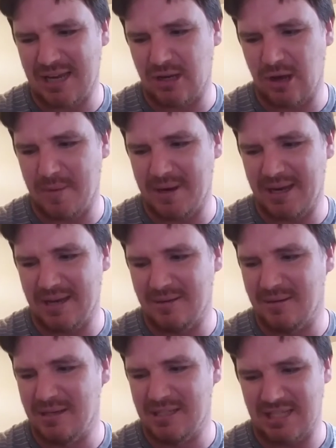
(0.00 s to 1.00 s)
Kirby, and
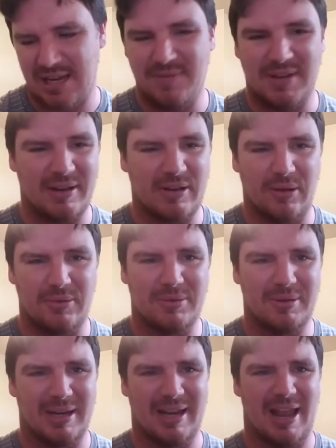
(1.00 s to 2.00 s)
Steve
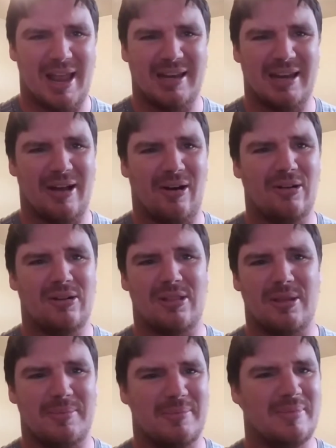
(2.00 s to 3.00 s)
Ditko and all of
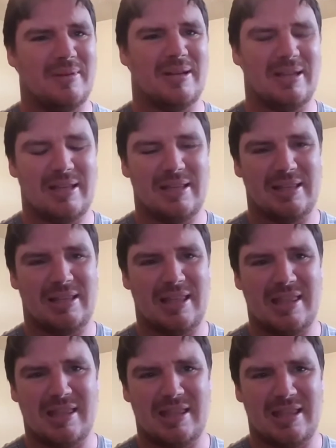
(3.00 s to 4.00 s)
them
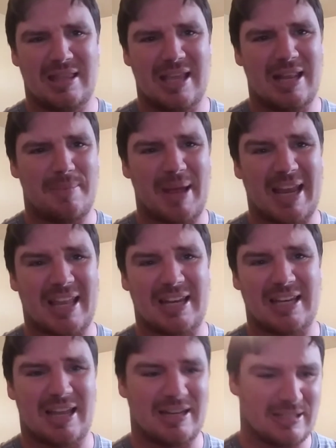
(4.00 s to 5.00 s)
did it back in the
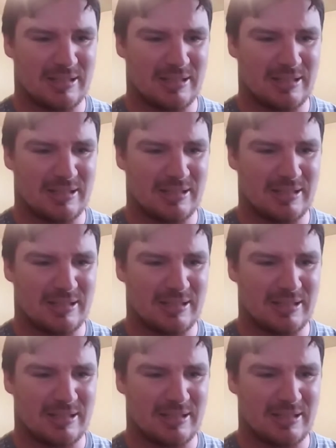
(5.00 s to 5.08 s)
days.